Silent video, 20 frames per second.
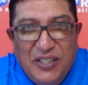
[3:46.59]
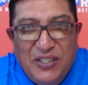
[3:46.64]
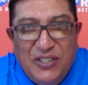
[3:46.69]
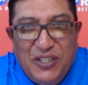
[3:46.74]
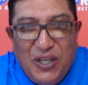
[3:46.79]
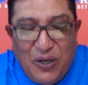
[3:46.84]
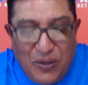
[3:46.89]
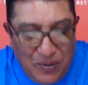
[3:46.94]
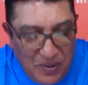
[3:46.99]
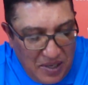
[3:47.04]

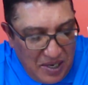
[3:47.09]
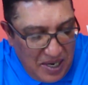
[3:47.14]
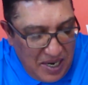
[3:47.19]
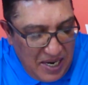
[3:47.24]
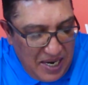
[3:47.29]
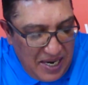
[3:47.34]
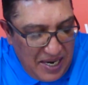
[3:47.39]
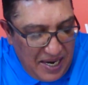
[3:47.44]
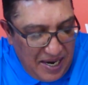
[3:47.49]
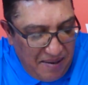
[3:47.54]
So
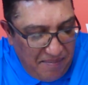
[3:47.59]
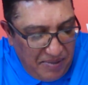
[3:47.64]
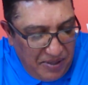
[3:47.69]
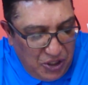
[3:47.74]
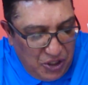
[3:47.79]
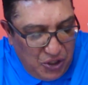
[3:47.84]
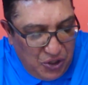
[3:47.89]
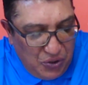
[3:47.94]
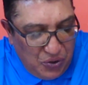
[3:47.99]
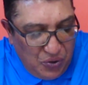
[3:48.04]

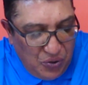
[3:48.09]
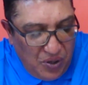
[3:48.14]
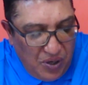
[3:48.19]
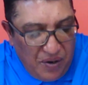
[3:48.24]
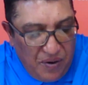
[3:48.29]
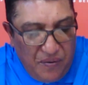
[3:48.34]
number 2,